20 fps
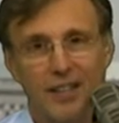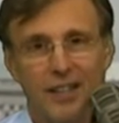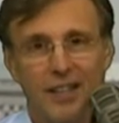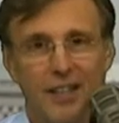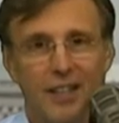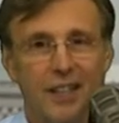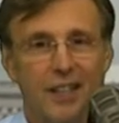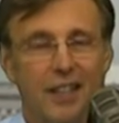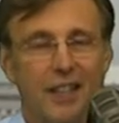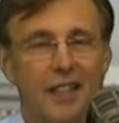
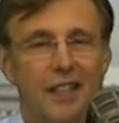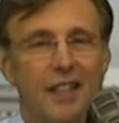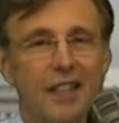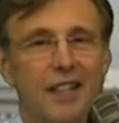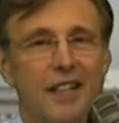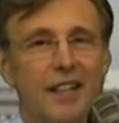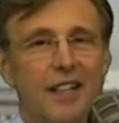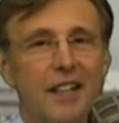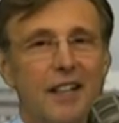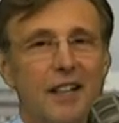
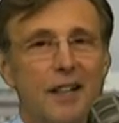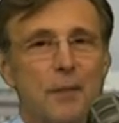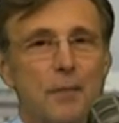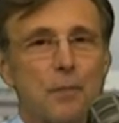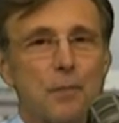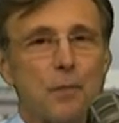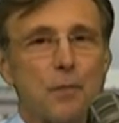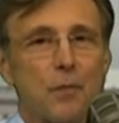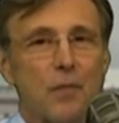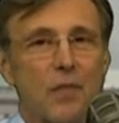
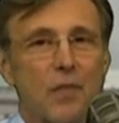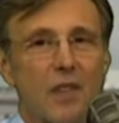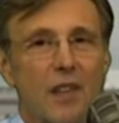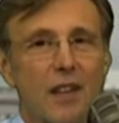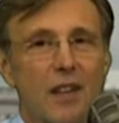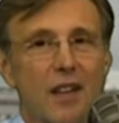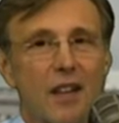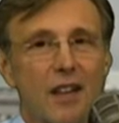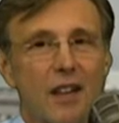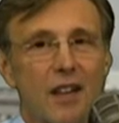
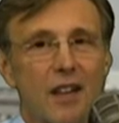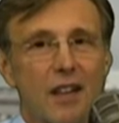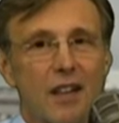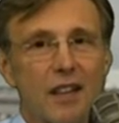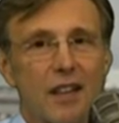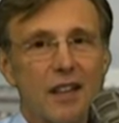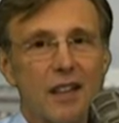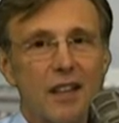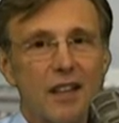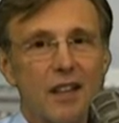
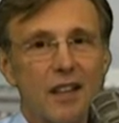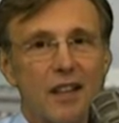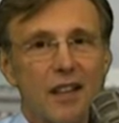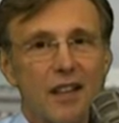Nothing is said.